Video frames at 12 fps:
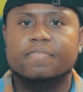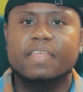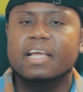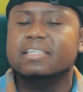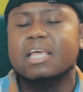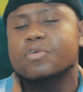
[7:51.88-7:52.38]

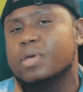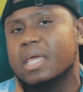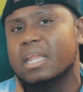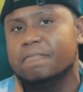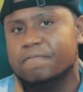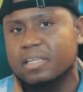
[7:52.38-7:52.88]
things that you
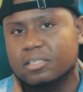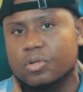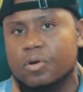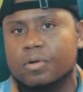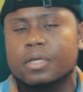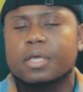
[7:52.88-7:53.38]
can invest
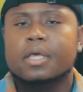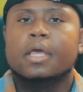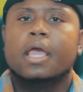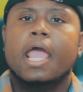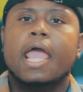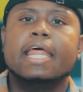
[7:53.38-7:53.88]
on,
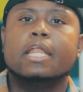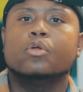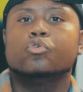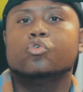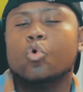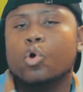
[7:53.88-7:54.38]
and then
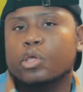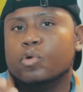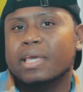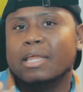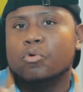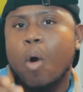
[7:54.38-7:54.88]
you
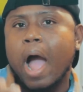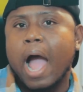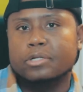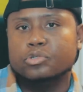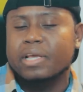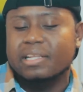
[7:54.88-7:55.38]
can
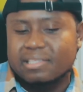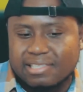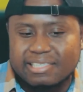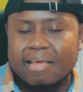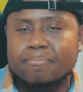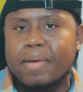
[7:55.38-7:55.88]
watch, you can
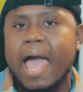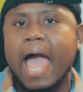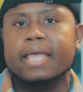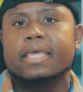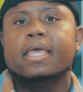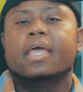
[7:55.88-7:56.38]
sit
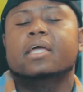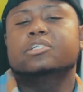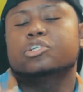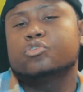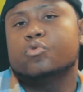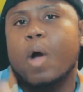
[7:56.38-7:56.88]
back and
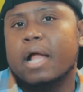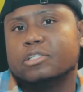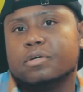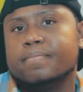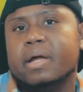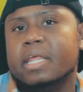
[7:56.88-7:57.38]
just watch
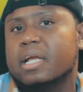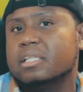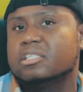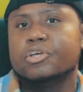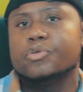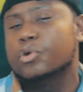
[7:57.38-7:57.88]
your money
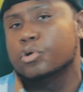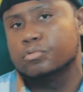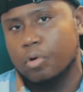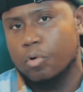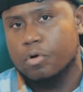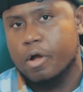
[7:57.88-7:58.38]
continue to
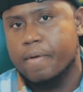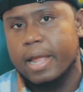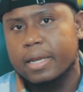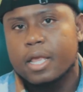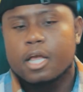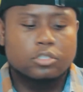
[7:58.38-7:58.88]
grow, all
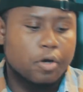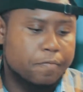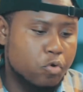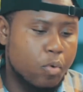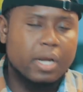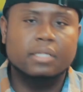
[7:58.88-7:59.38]
right? So
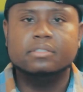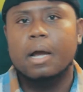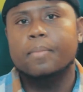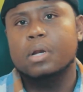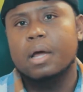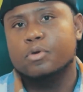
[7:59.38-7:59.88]
if you want to
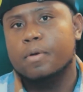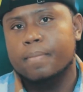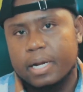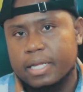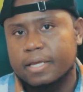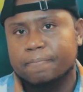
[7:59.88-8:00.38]
double up your
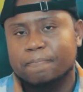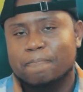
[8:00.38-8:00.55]
money,